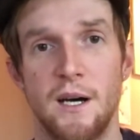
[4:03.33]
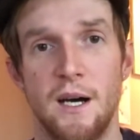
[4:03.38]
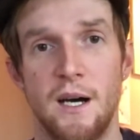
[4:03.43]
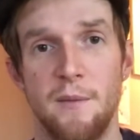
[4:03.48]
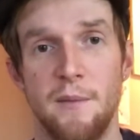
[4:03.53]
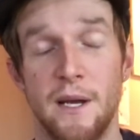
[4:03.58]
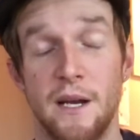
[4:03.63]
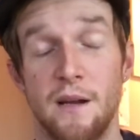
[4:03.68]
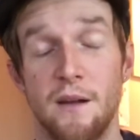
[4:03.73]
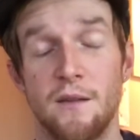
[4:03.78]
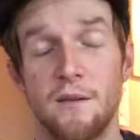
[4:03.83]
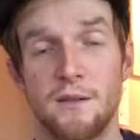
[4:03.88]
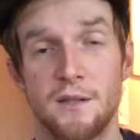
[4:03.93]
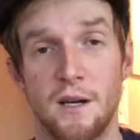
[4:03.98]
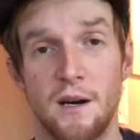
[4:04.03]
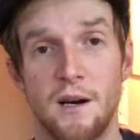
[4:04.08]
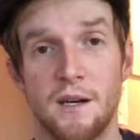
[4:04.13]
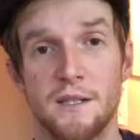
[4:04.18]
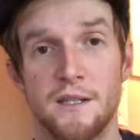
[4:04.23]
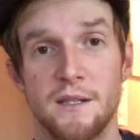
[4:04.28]
and other
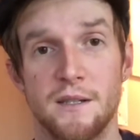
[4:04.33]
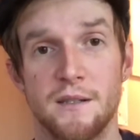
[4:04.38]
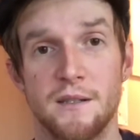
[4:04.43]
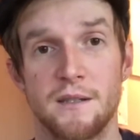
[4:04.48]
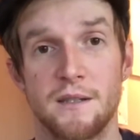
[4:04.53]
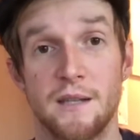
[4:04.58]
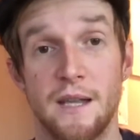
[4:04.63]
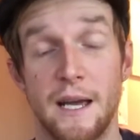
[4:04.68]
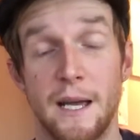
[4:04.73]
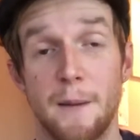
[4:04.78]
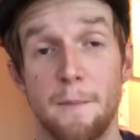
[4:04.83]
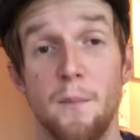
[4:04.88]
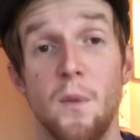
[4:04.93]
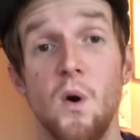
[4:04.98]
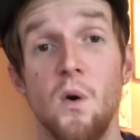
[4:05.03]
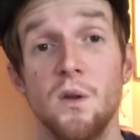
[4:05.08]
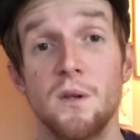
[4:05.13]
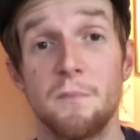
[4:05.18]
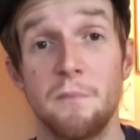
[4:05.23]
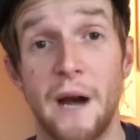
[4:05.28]
toxins like mold